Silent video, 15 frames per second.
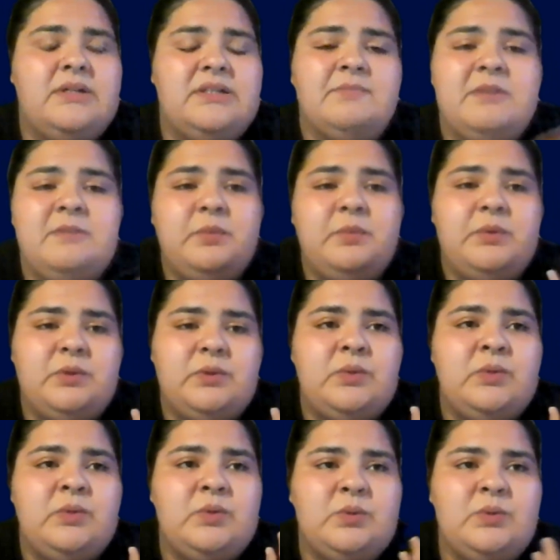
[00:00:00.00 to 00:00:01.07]
and
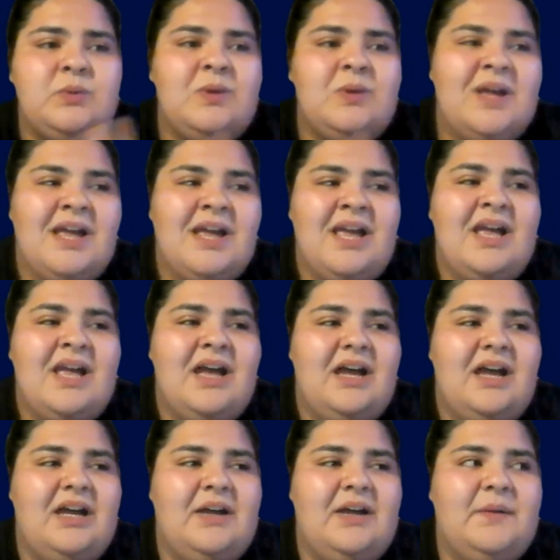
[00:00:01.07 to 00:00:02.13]
people
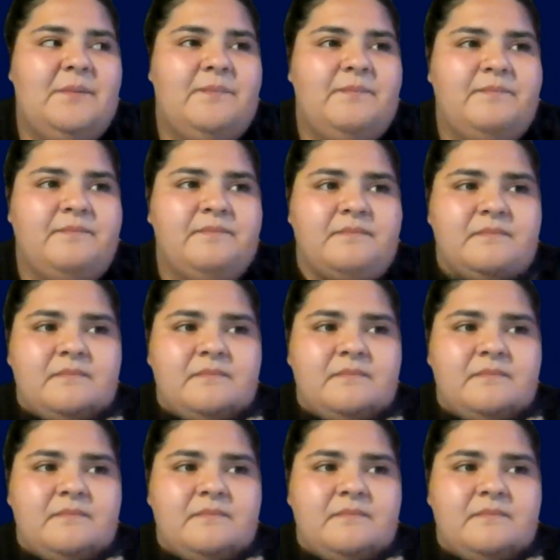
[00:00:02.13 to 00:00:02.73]
um